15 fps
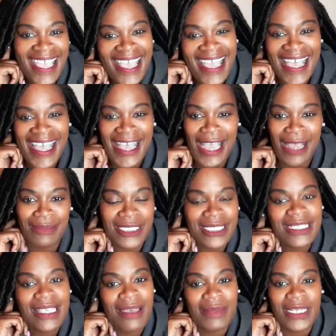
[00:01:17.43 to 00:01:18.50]
I'm
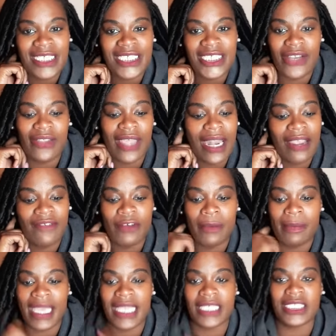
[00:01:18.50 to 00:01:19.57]
just coming to share that
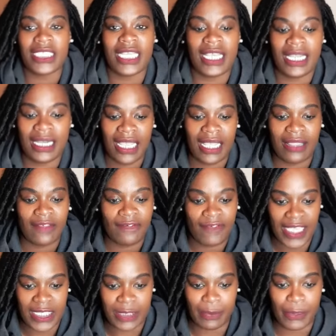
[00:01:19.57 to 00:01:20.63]
information in the
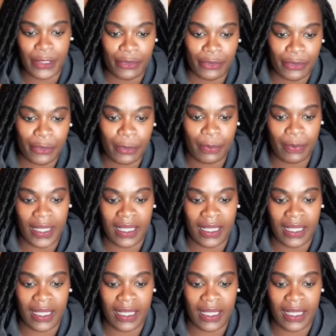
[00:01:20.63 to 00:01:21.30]
Facebook group,